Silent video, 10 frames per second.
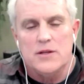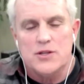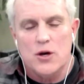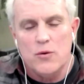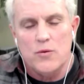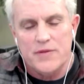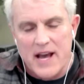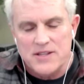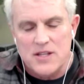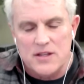So
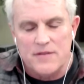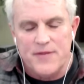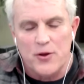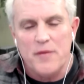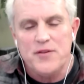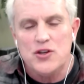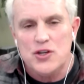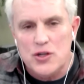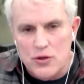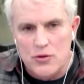that's the default. You have to
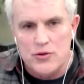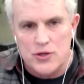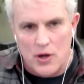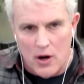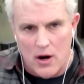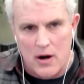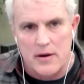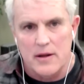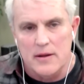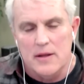choose
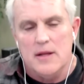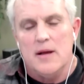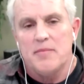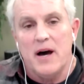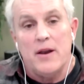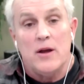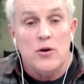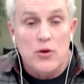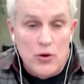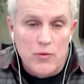hard. But
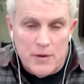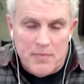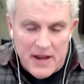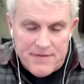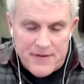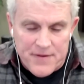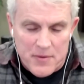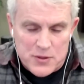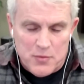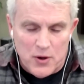who would benefit
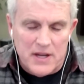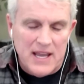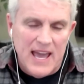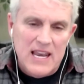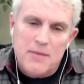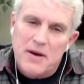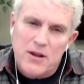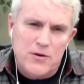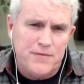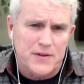from this book? Anybody
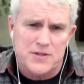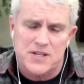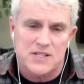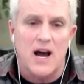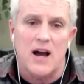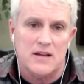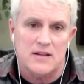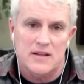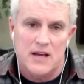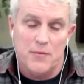who feels stuck.
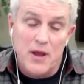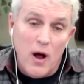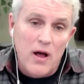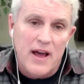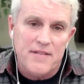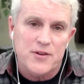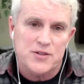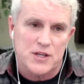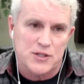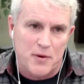And we all have
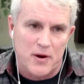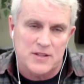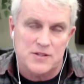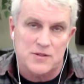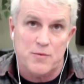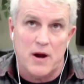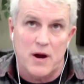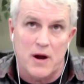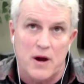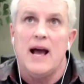those experiences
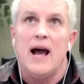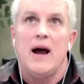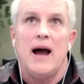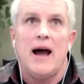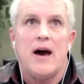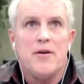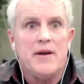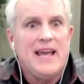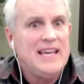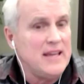where, how did
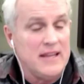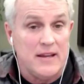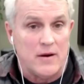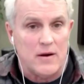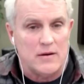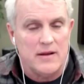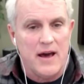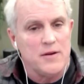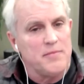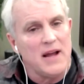I get here?
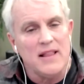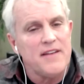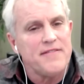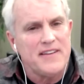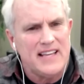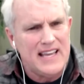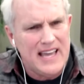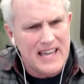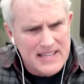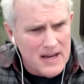How did my life
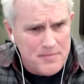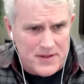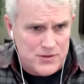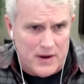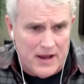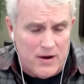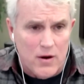end up this way?